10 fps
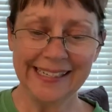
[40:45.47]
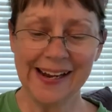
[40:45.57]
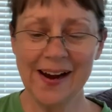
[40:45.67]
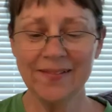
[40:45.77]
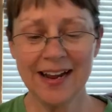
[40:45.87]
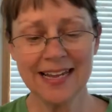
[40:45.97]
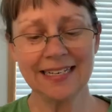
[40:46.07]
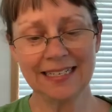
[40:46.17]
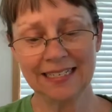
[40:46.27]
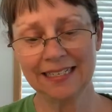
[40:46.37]
All
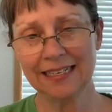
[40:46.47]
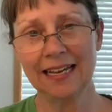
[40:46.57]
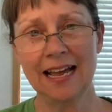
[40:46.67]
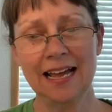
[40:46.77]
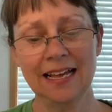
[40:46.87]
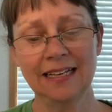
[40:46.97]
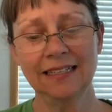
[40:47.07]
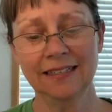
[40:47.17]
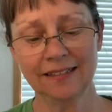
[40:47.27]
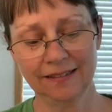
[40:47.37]
right,
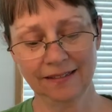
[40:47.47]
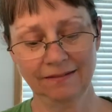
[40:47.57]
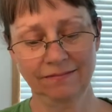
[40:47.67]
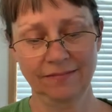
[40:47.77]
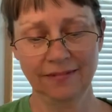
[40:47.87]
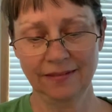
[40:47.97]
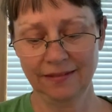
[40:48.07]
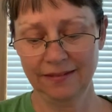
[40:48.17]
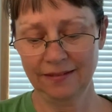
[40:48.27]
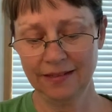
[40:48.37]

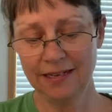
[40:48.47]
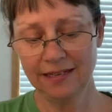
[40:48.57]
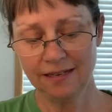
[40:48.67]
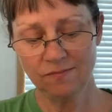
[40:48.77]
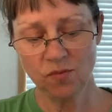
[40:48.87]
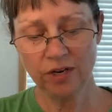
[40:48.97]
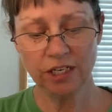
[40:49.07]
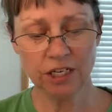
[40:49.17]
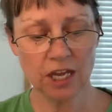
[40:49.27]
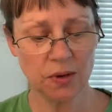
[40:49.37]
a little more
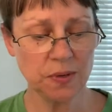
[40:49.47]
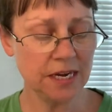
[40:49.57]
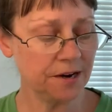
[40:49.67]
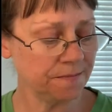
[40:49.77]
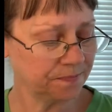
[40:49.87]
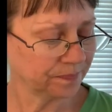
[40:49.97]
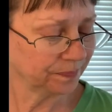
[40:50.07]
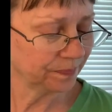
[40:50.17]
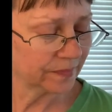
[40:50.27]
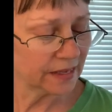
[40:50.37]
to go here.
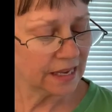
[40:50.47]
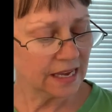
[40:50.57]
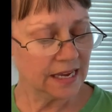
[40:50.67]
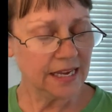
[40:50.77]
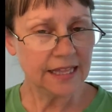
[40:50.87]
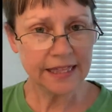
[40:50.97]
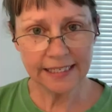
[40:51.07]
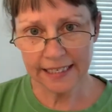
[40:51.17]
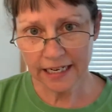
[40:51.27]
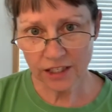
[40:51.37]

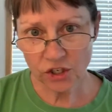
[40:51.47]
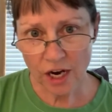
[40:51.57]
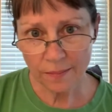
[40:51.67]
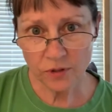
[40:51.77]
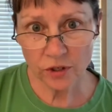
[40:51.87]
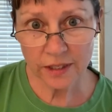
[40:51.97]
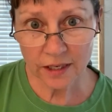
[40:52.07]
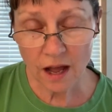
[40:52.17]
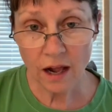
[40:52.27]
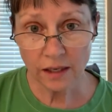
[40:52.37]
This next chapter is
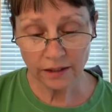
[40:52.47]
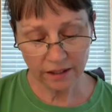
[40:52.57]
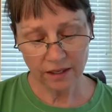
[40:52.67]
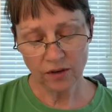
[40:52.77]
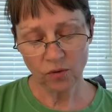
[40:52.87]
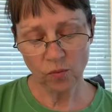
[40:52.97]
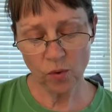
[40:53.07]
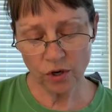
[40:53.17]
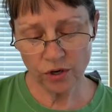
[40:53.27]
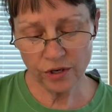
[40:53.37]
called
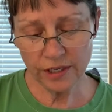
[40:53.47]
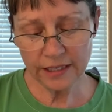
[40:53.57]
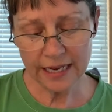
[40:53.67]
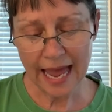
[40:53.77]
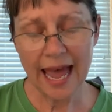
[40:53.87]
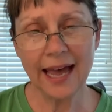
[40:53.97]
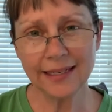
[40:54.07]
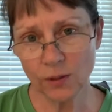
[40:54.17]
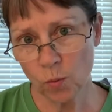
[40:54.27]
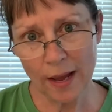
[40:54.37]
Words
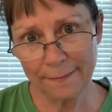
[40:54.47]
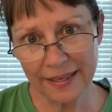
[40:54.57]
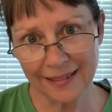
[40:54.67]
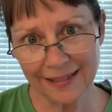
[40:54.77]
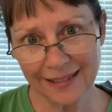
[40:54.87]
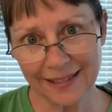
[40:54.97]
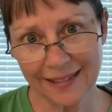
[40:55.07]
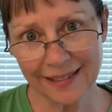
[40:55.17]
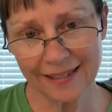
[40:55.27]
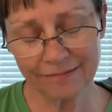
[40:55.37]
as Weapons.